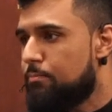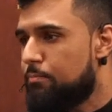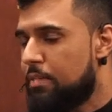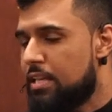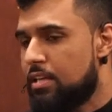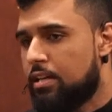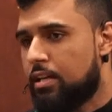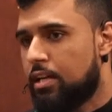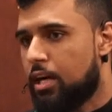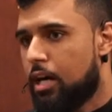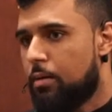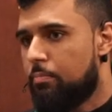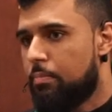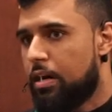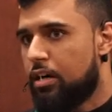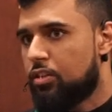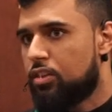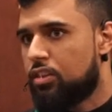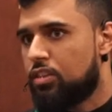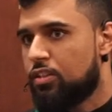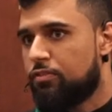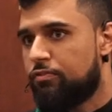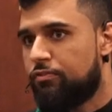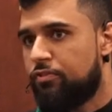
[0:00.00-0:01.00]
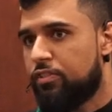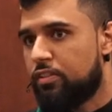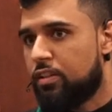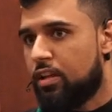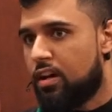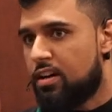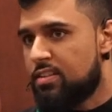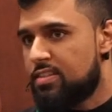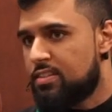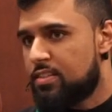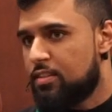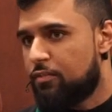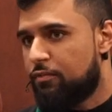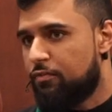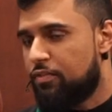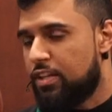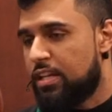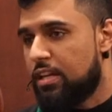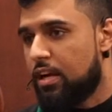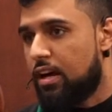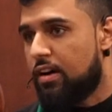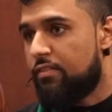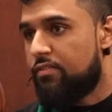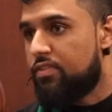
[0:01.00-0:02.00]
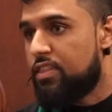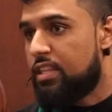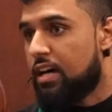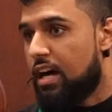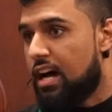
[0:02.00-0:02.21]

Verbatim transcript: speak about the philosophy of